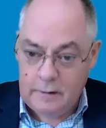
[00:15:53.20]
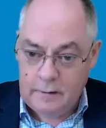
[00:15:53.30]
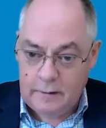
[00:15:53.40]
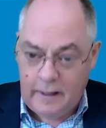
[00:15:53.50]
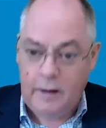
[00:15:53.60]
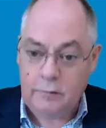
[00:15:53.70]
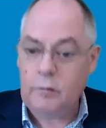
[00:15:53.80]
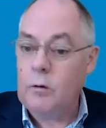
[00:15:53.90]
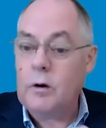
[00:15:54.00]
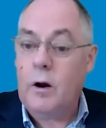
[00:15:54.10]
the council
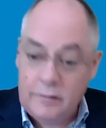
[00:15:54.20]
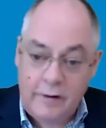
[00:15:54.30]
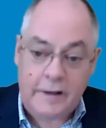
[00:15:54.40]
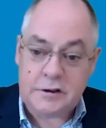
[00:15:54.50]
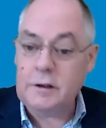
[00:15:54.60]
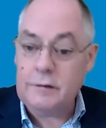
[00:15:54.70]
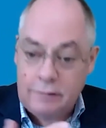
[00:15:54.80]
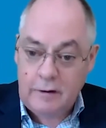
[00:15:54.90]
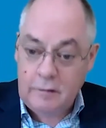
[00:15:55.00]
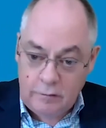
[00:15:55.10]
organisation is
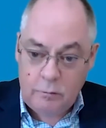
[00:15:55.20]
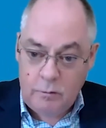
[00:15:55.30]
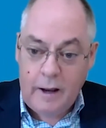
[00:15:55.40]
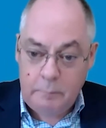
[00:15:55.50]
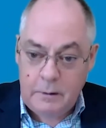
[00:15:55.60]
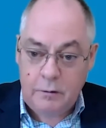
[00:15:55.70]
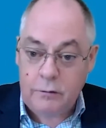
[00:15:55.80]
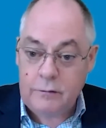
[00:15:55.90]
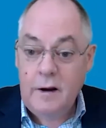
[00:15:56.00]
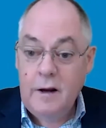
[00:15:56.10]
seeking to create.
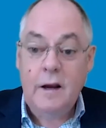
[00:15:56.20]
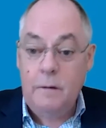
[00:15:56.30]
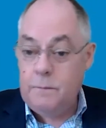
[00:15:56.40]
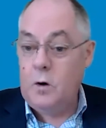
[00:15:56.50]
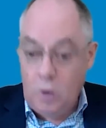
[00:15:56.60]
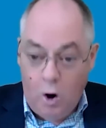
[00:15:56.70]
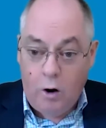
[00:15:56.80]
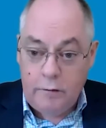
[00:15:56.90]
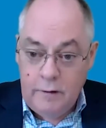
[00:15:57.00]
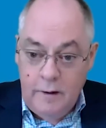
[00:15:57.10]
Because if you're
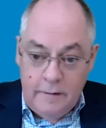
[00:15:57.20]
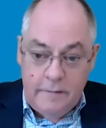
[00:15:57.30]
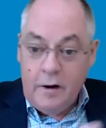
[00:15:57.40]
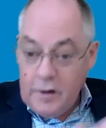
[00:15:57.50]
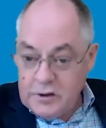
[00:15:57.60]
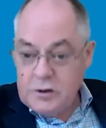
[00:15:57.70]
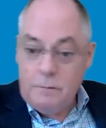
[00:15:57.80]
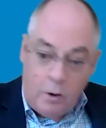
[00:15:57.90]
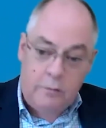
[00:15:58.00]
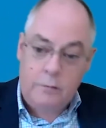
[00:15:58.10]
not, then each of
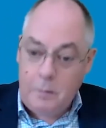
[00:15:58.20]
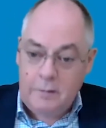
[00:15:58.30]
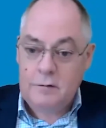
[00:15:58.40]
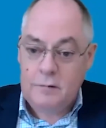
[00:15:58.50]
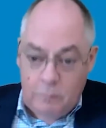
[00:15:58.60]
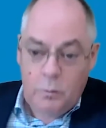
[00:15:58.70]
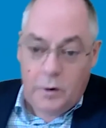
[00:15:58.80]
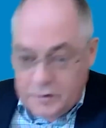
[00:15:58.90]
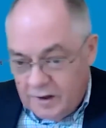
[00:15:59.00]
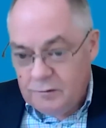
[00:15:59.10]
those pieces of
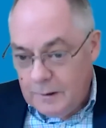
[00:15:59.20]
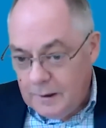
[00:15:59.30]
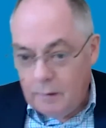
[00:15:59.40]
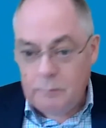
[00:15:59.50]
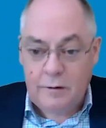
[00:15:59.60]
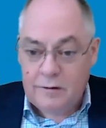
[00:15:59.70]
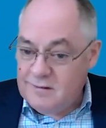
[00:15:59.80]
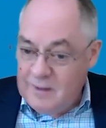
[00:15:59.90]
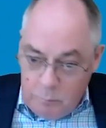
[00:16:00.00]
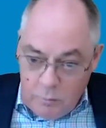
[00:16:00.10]
work just becomes a
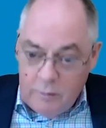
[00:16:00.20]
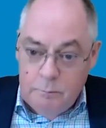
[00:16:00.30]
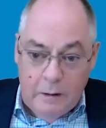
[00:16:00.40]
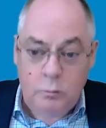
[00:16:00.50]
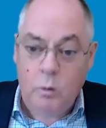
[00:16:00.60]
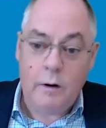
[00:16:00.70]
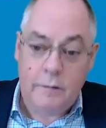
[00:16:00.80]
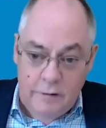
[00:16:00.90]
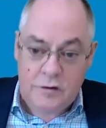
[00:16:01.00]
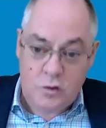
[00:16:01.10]
separate but quite
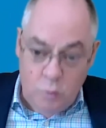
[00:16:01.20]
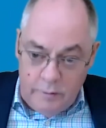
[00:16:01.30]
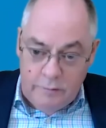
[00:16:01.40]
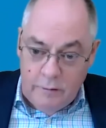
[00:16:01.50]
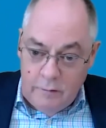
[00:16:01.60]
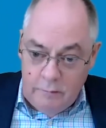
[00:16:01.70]
disjointed